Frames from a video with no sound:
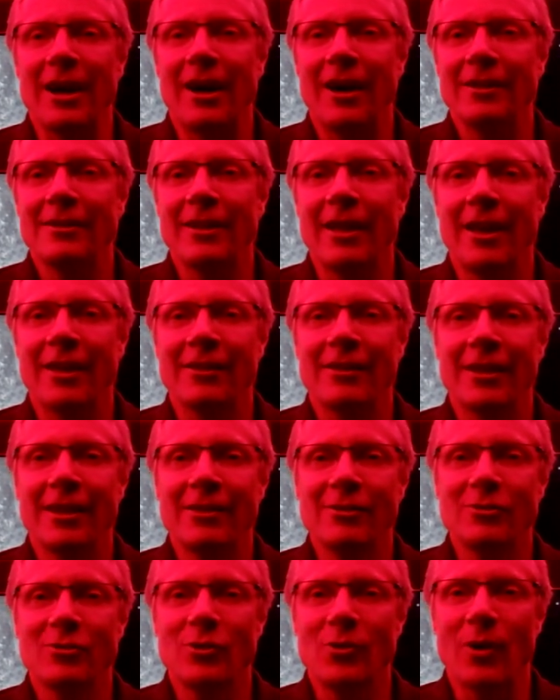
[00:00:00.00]
online
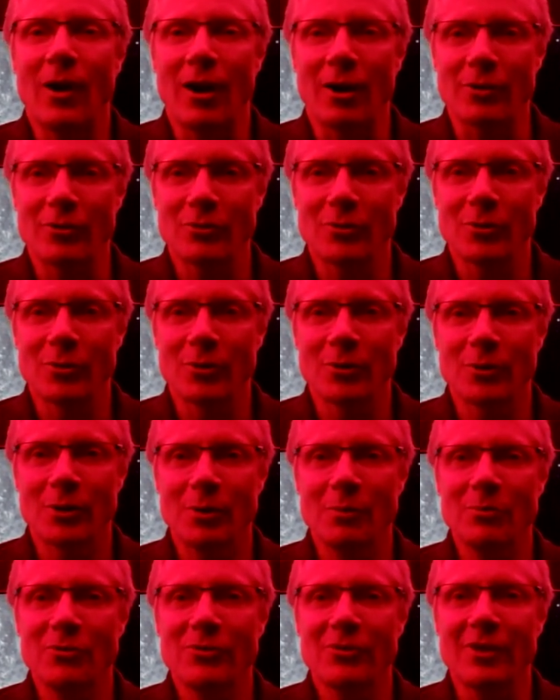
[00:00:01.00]
links to our school
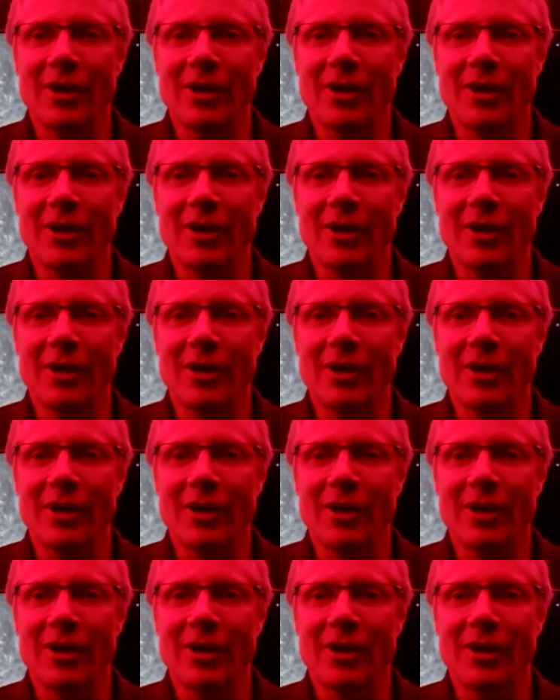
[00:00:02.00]
groups,